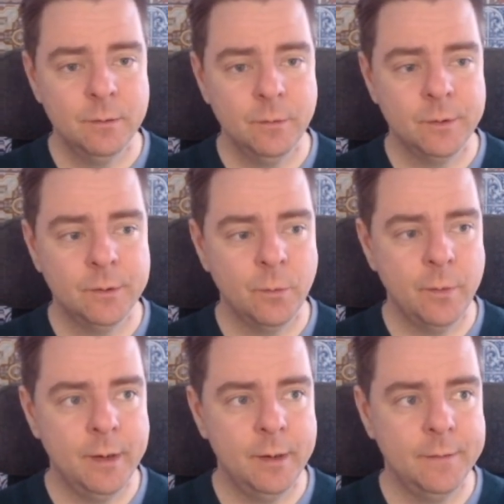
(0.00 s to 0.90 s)
with the
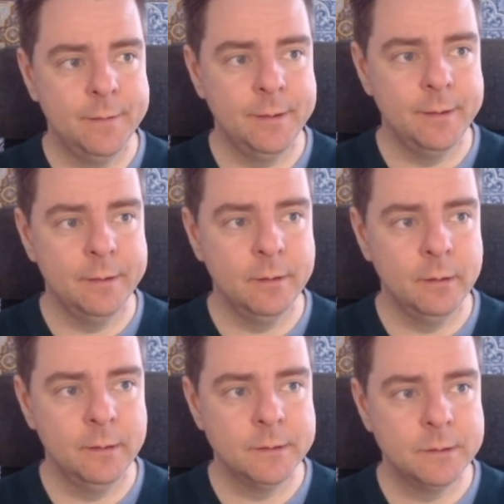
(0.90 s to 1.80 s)
way the
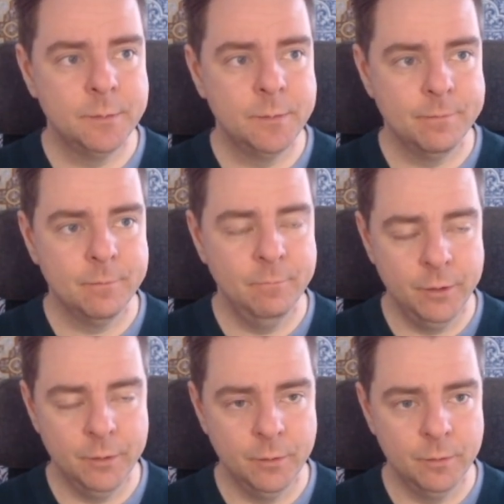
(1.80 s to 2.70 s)
list
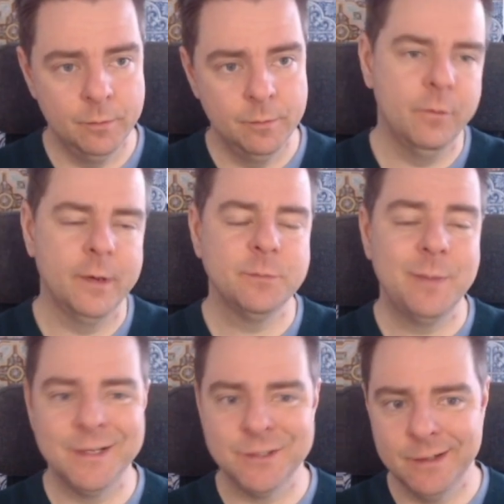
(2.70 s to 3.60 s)
view provides
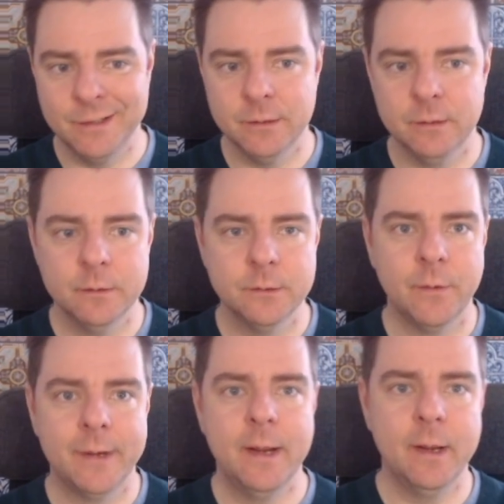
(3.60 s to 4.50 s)
pagination.
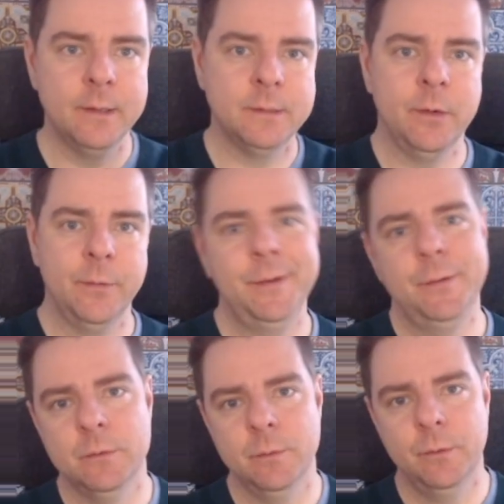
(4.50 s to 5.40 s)
So I can't, it's not
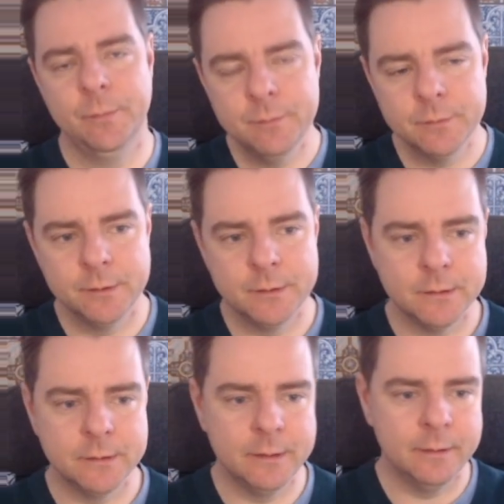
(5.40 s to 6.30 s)
reusable. So this
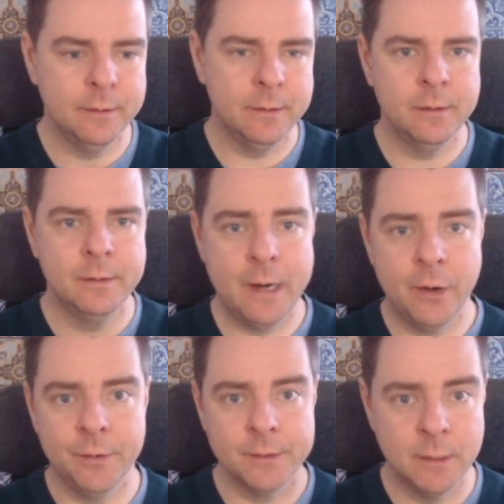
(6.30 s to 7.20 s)
is a
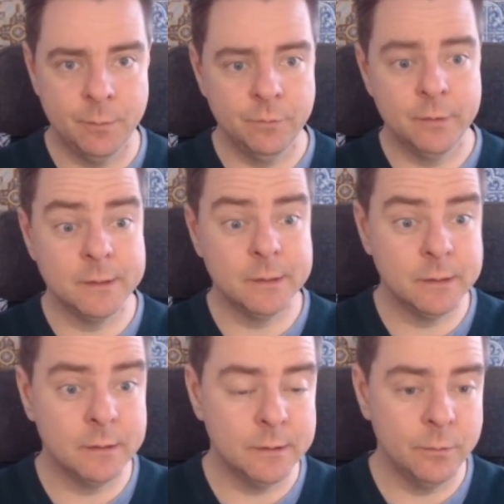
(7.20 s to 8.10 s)
counterexample of
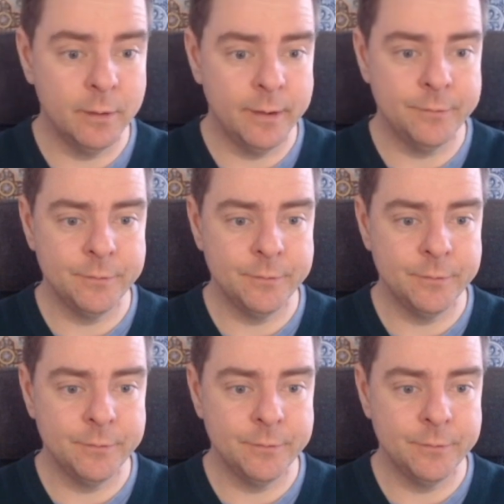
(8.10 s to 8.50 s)
consistency where